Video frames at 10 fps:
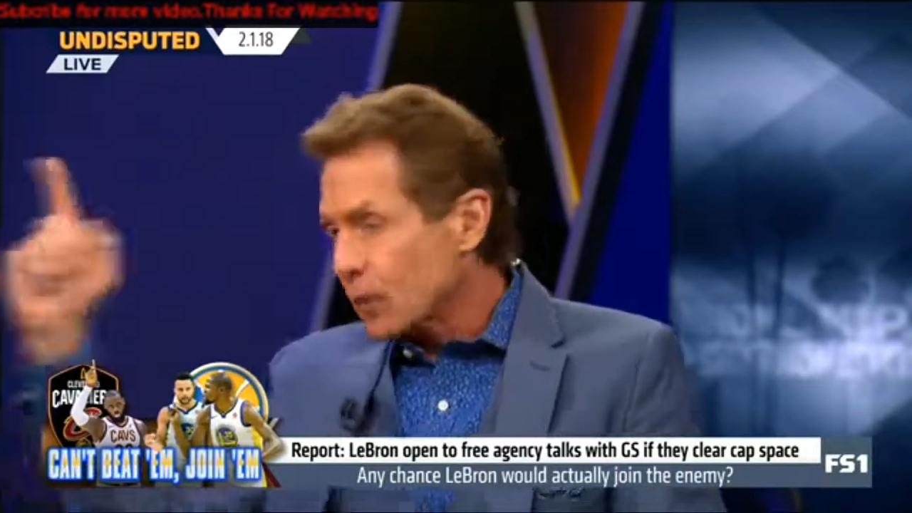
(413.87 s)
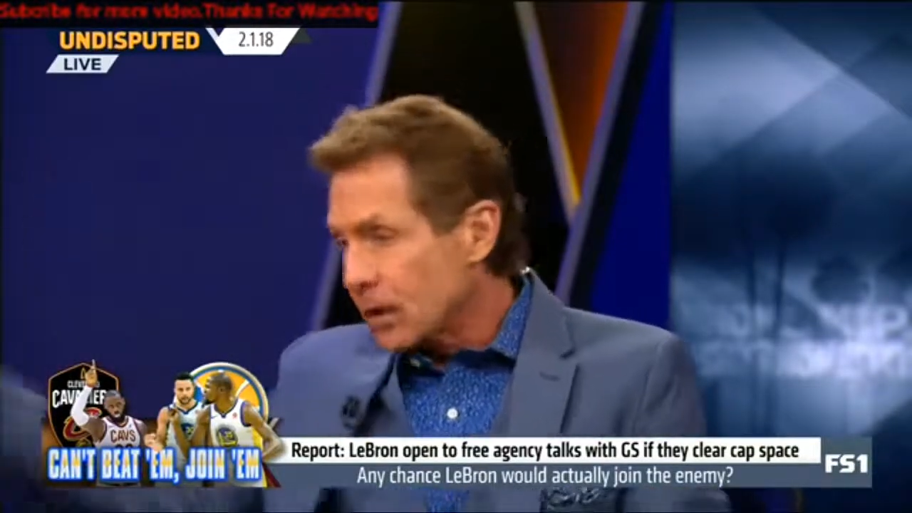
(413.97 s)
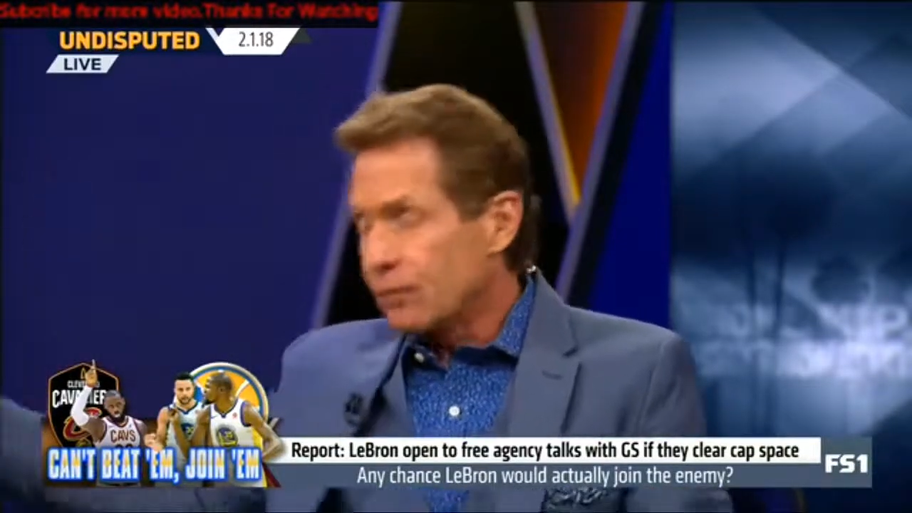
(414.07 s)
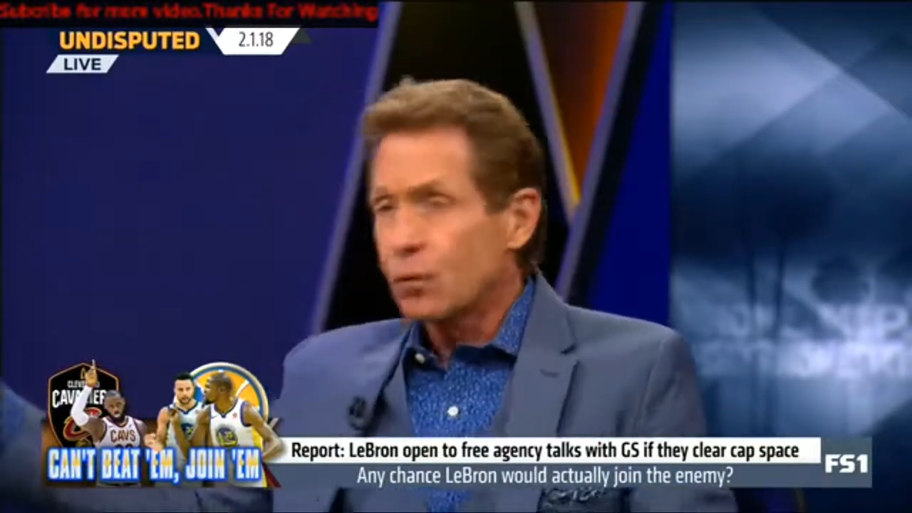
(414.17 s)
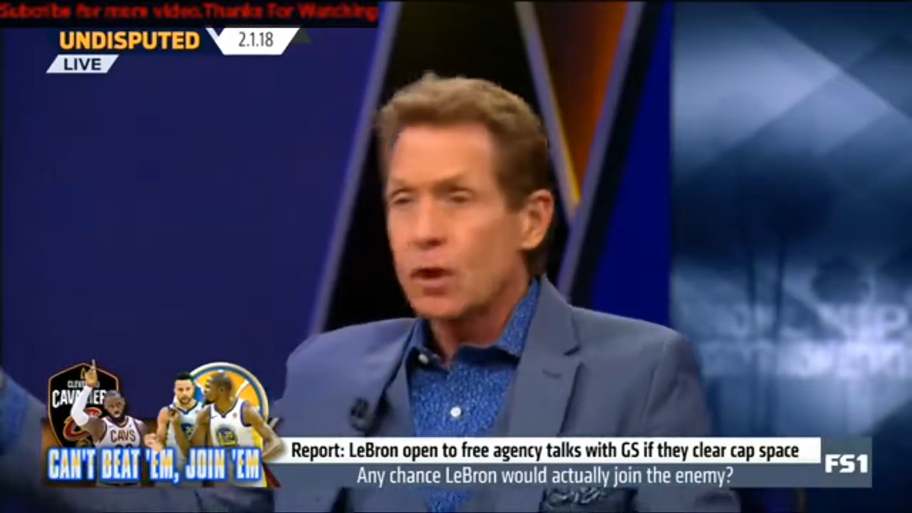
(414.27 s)
for
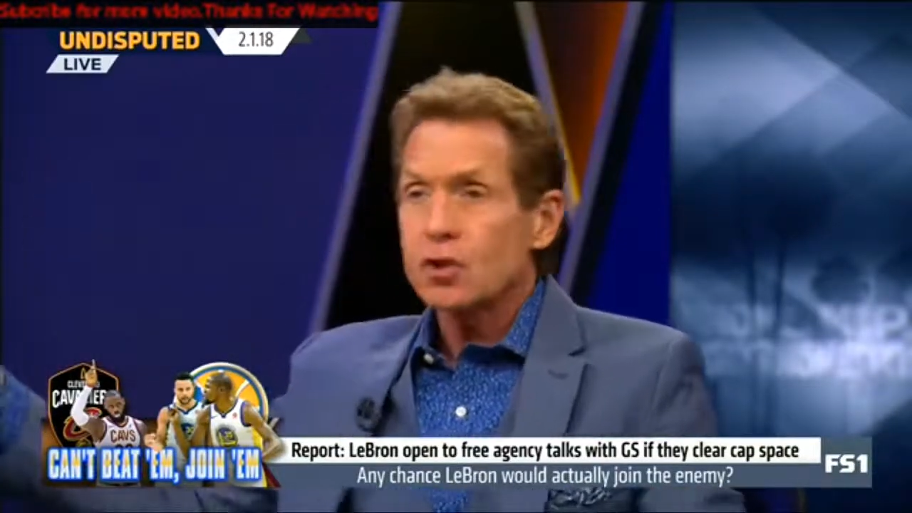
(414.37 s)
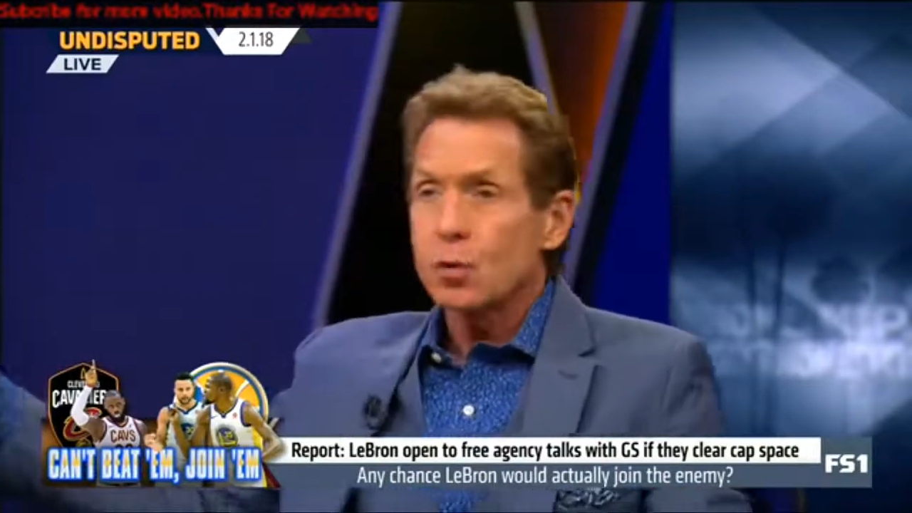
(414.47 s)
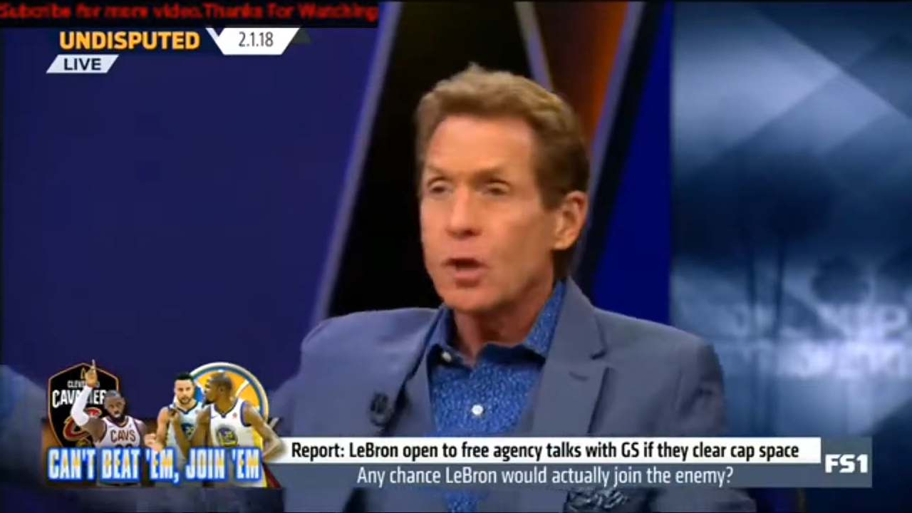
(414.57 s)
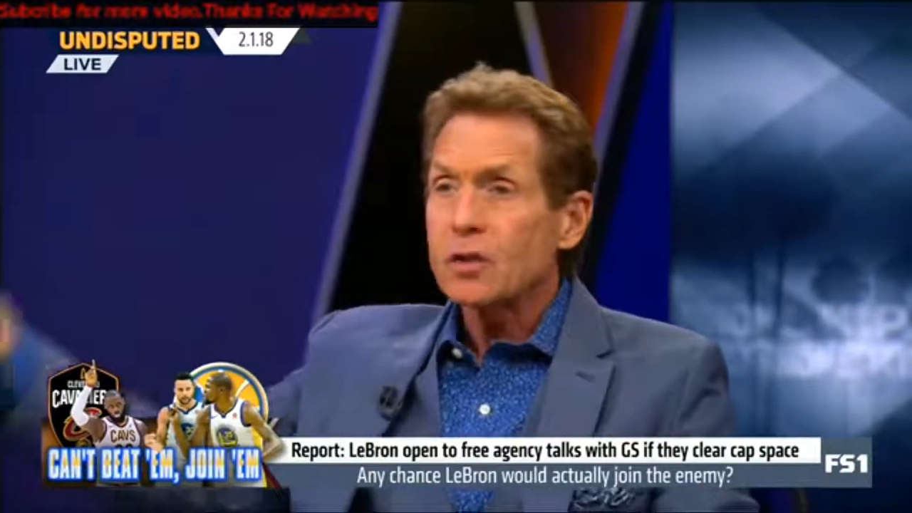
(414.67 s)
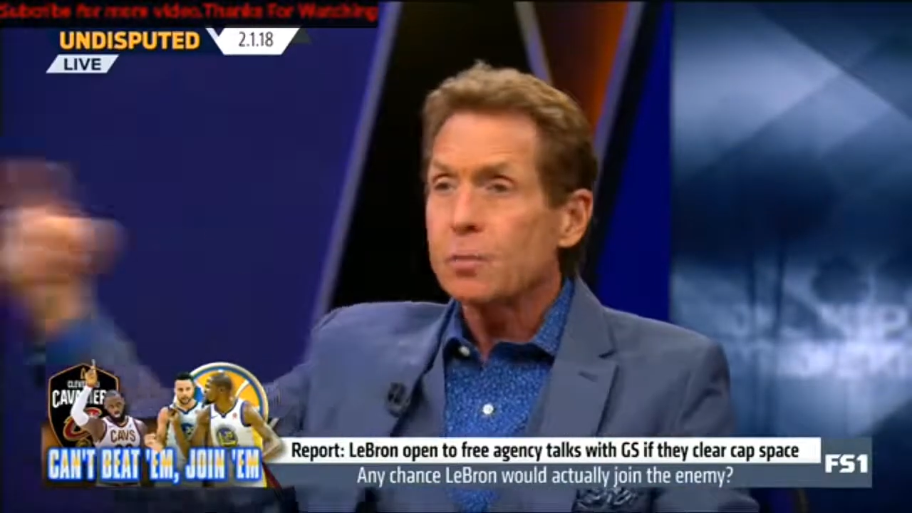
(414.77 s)
leaving
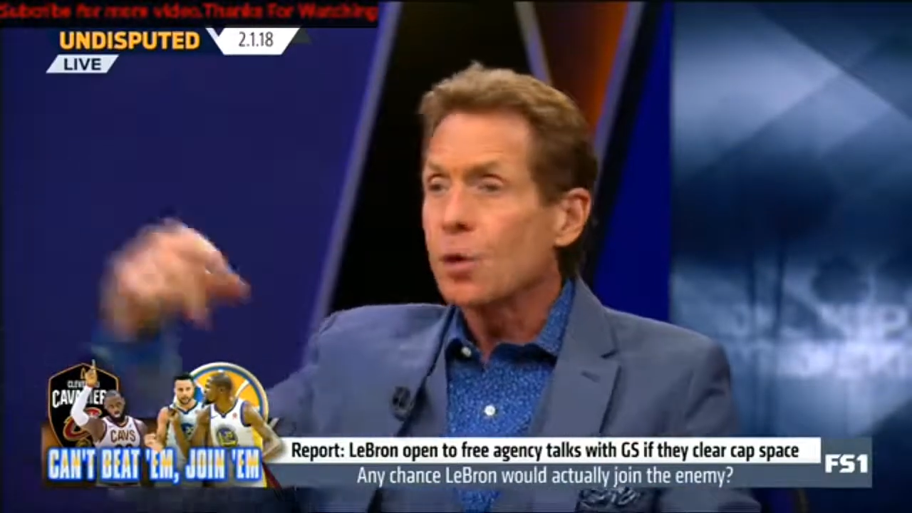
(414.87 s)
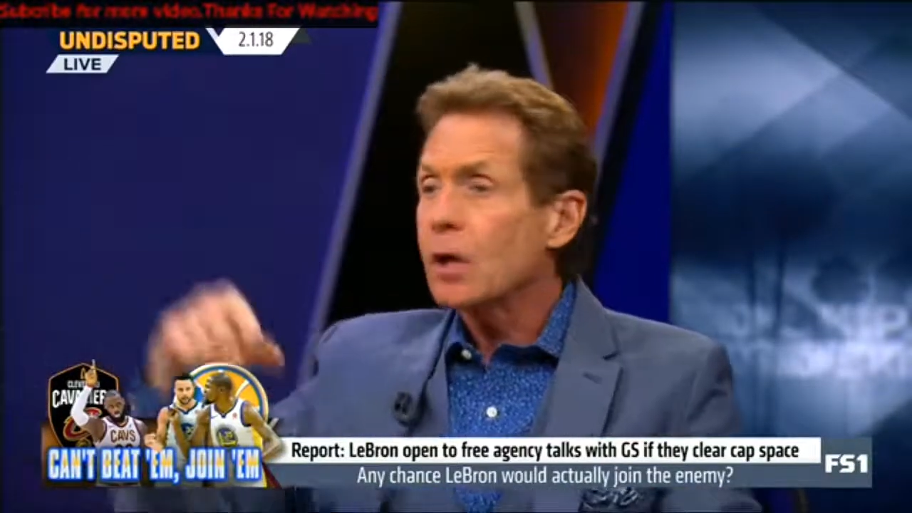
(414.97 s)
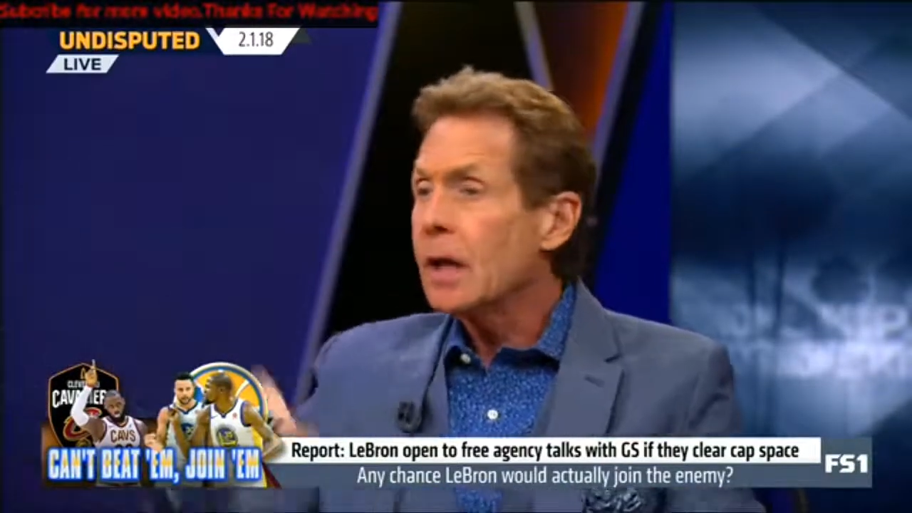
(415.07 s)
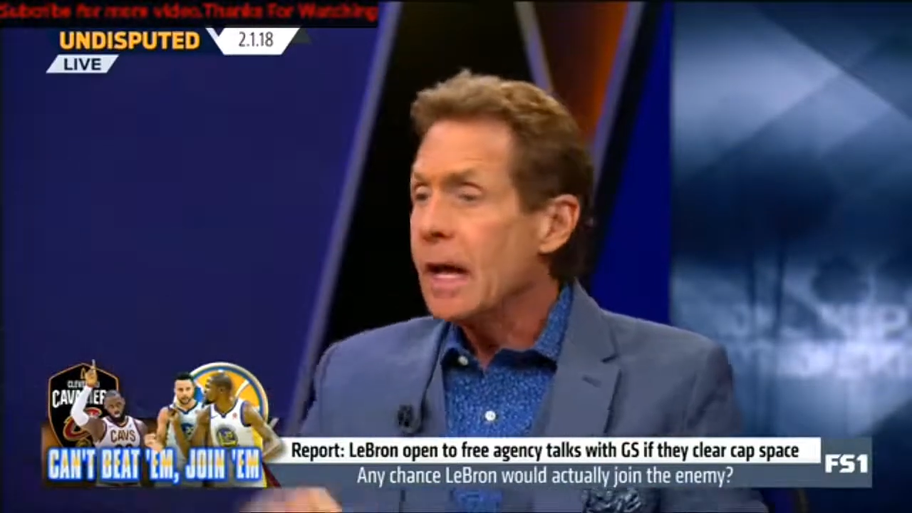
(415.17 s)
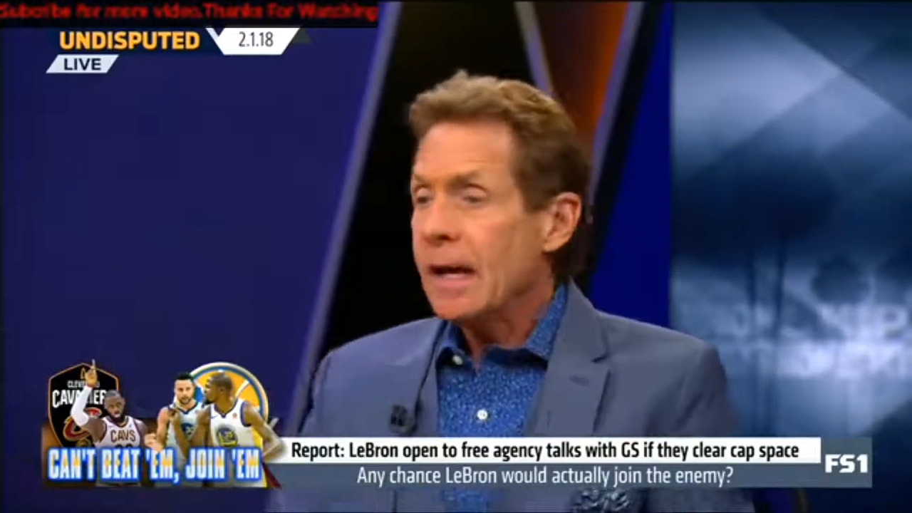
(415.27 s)
Russell
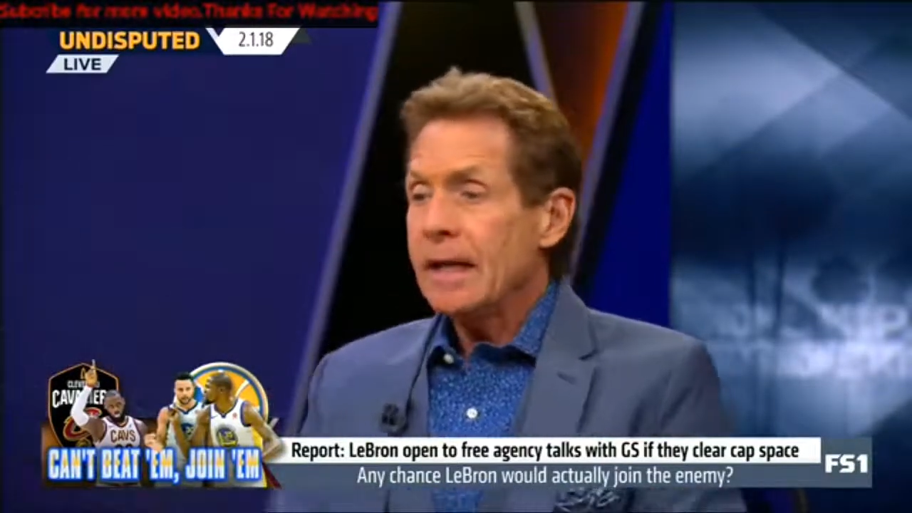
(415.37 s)
Westbrook